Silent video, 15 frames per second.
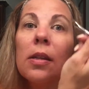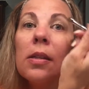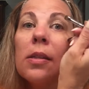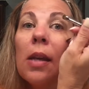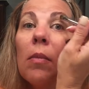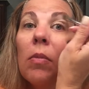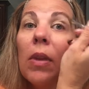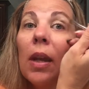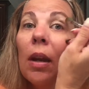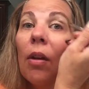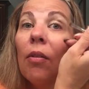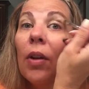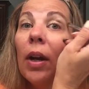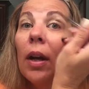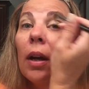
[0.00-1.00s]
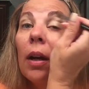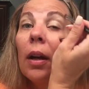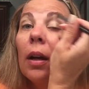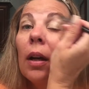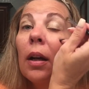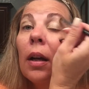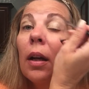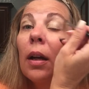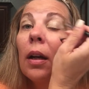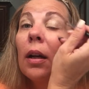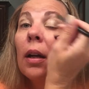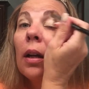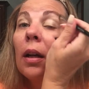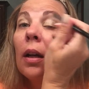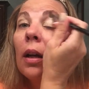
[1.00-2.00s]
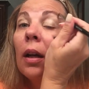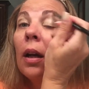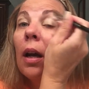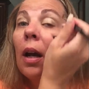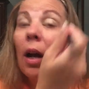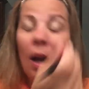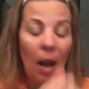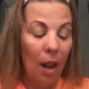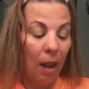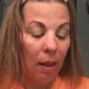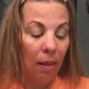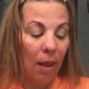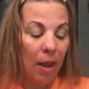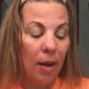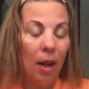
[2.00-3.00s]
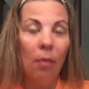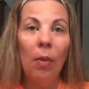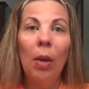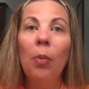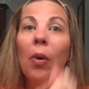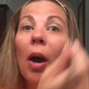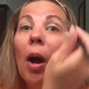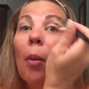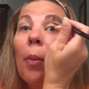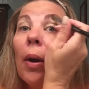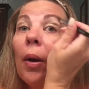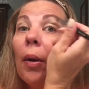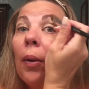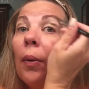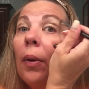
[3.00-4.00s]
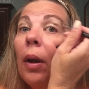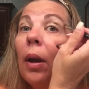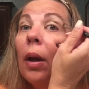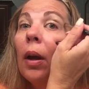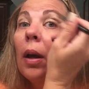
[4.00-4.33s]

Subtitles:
Same thing over here. Highlight at my brow bone.